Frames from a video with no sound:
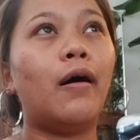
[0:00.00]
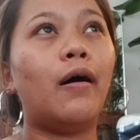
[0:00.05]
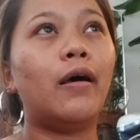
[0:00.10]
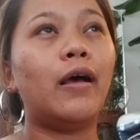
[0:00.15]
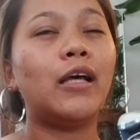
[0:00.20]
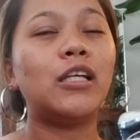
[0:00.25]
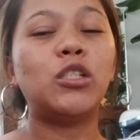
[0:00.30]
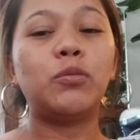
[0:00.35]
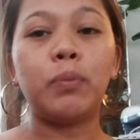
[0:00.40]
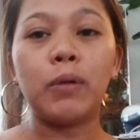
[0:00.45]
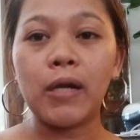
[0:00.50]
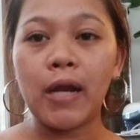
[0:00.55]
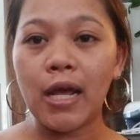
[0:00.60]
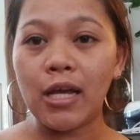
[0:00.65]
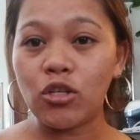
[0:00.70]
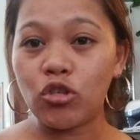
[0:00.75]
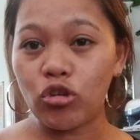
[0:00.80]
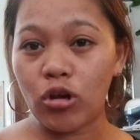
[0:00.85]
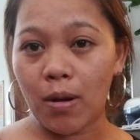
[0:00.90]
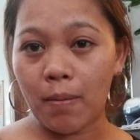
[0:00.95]

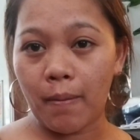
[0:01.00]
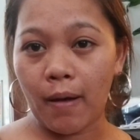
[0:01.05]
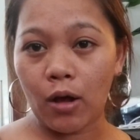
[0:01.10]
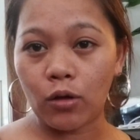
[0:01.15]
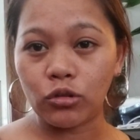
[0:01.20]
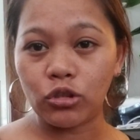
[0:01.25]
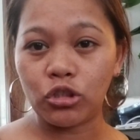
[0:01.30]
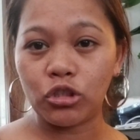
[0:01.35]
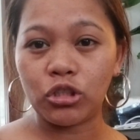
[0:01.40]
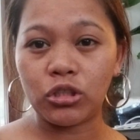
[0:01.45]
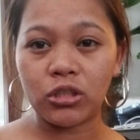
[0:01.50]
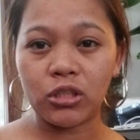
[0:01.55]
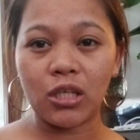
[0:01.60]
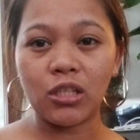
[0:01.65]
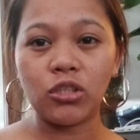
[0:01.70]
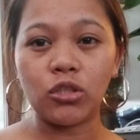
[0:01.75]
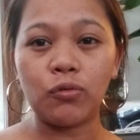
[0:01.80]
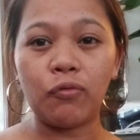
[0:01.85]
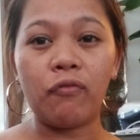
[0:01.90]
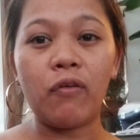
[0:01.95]
explanation about
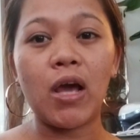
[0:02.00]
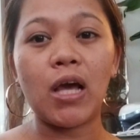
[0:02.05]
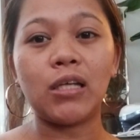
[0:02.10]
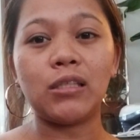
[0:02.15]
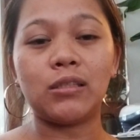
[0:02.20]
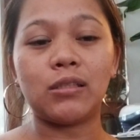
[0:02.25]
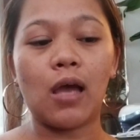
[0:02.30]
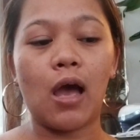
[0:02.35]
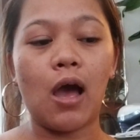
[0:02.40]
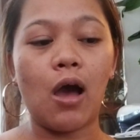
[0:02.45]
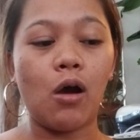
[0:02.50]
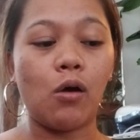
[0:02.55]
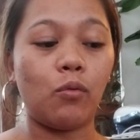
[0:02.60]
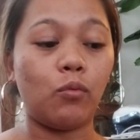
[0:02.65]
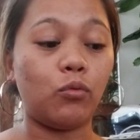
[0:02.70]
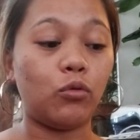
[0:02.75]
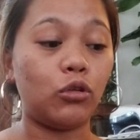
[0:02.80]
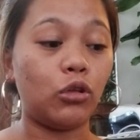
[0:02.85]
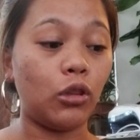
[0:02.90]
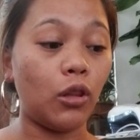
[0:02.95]
Stitch Fix, I
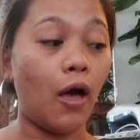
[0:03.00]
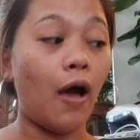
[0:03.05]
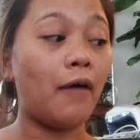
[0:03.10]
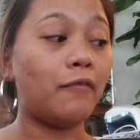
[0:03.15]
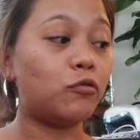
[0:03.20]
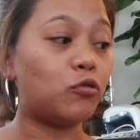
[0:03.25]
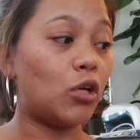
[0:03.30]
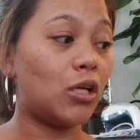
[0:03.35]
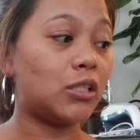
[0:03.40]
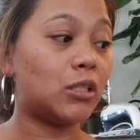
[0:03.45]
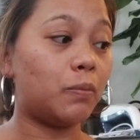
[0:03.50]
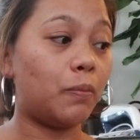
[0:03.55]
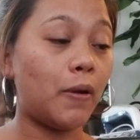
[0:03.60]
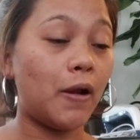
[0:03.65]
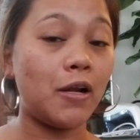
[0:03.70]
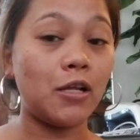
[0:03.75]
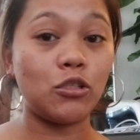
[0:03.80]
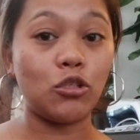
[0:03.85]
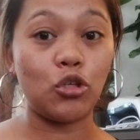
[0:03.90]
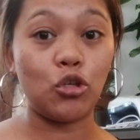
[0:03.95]
would love to
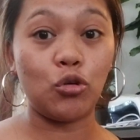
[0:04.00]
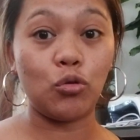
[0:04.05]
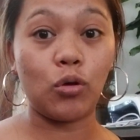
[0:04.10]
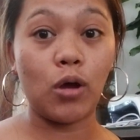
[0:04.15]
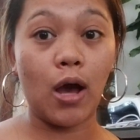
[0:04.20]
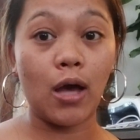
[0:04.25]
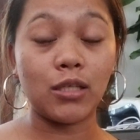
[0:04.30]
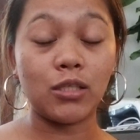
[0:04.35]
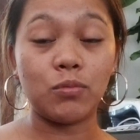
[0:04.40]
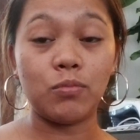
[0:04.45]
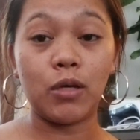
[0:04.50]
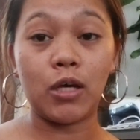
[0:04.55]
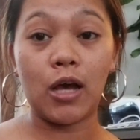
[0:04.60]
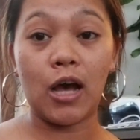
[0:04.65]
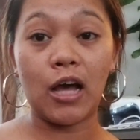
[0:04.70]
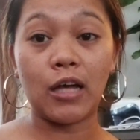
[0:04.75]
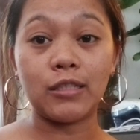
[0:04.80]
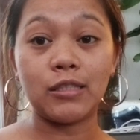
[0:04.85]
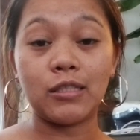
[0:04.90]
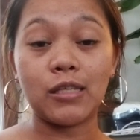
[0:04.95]
explain it to you guys,
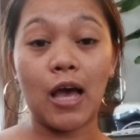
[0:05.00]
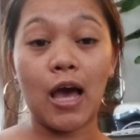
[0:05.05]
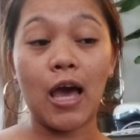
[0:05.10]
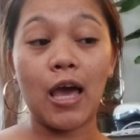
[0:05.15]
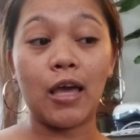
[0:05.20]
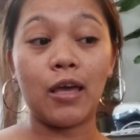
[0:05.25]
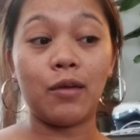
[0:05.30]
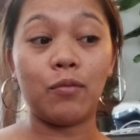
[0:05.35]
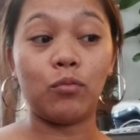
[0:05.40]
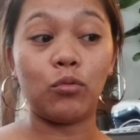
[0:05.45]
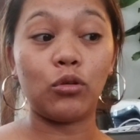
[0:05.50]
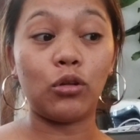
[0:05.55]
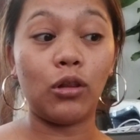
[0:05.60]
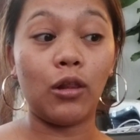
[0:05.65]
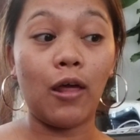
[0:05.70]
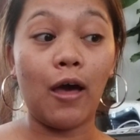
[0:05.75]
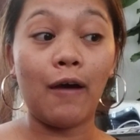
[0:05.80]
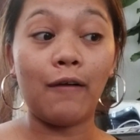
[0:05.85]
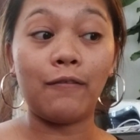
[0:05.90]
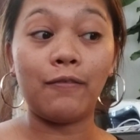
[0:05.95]
because I would
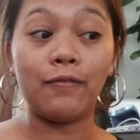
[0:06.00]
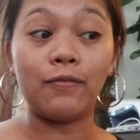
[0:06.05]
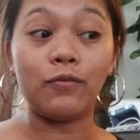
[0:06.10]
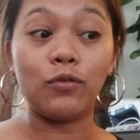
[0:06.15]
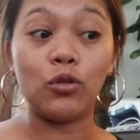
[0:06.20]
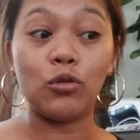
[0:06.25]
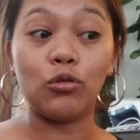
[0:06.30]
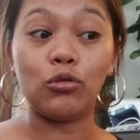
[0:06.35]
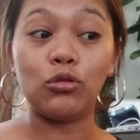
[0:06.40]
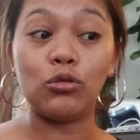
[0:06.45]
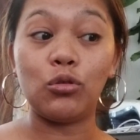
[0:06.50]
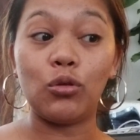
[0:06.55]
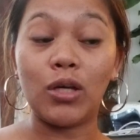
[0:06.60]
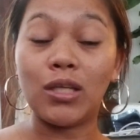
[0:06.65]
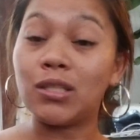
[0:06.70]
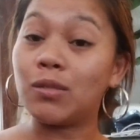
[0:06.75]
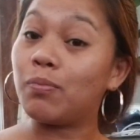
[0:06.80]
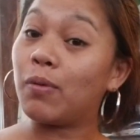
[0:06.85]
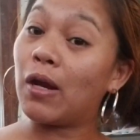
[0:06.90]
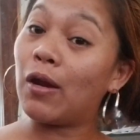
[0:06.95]
love you to
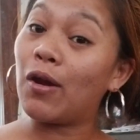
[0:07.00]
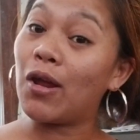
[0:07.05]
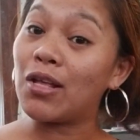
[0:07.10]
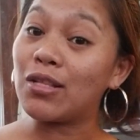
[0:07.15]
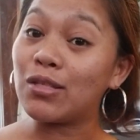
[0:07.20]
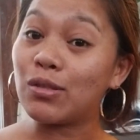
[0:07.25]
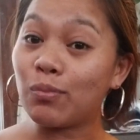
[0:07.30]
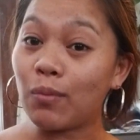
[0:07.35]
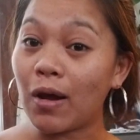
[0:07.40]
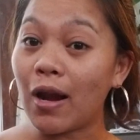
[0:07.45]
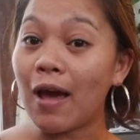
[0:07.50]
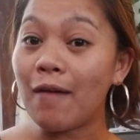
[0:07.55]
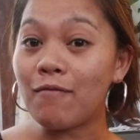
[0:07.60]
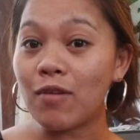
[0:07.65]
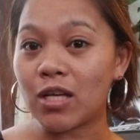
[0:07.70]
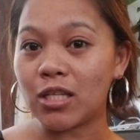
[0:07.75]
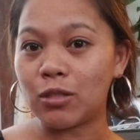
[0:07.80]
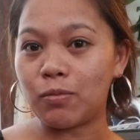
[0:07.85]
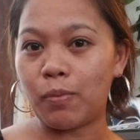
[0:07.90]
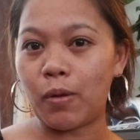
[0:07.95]
experience what I've
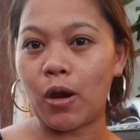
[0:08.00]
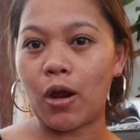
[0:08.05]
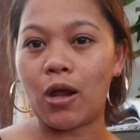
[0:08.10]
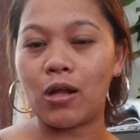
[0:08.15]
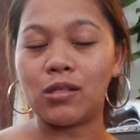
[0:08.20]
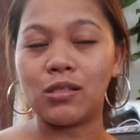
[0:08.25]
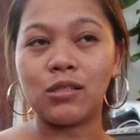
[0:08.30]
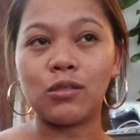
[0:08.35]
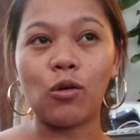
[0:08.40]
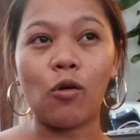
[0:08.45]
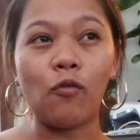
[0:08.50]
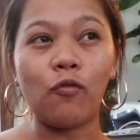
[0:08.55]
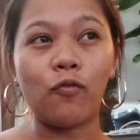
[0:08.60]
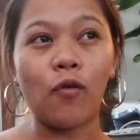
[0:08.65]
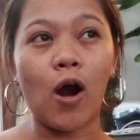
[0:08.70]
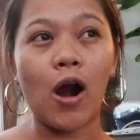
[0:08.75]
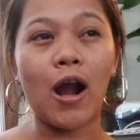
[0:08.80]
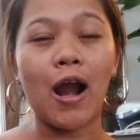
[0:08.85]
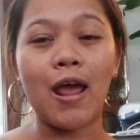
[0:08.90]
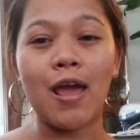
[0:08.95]
experienced. So
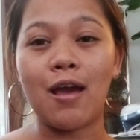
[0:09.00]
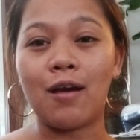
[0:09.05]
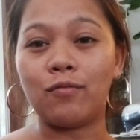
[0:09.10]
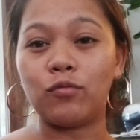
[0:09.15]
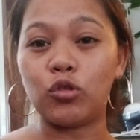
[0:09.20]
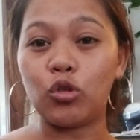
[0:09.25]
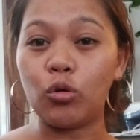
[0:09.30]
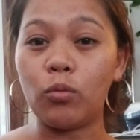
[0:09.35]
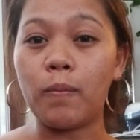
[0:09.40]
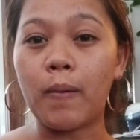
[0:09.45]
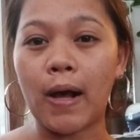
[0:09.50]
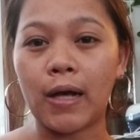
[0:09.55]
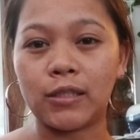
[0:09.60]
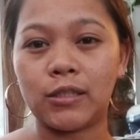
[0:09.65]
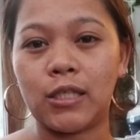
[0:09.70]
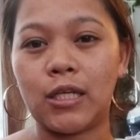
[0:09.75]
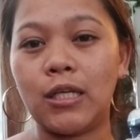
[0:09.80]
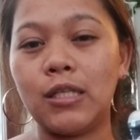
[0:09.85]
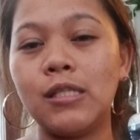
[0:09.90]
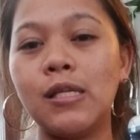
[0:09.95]
far I have two
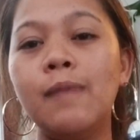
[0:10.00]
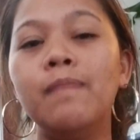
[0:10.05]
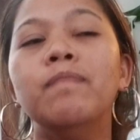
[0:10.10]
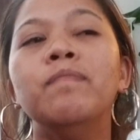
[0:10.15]
boxes,